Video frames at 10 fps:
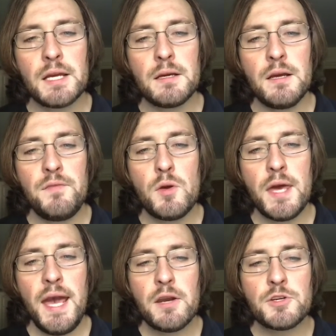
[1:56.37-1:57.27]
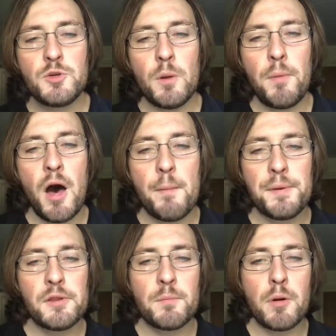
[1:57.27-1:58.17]
if you cater to a
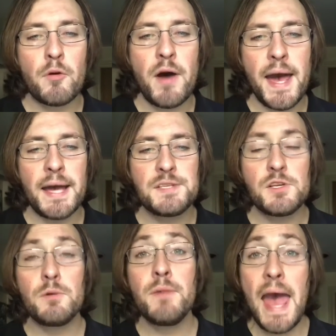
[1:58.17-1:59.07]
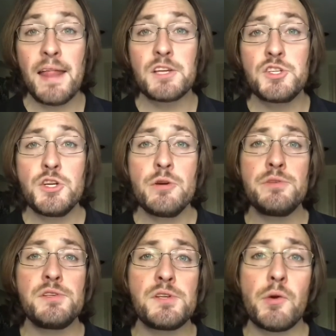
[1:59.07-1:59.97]
popular pariah, so Alex Jones
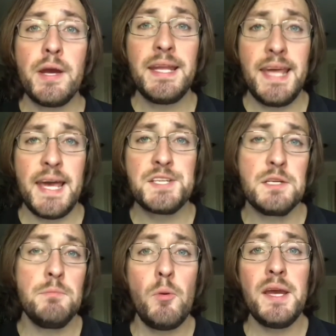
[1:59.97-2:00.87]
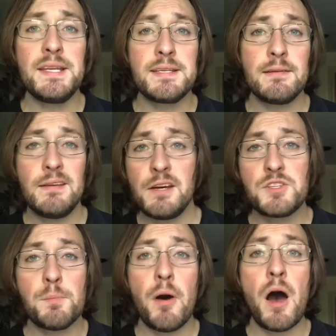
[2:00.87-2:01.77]
is a great case in point. Here's
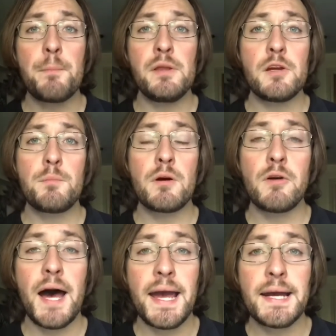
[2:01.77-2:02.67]
a popular pariah.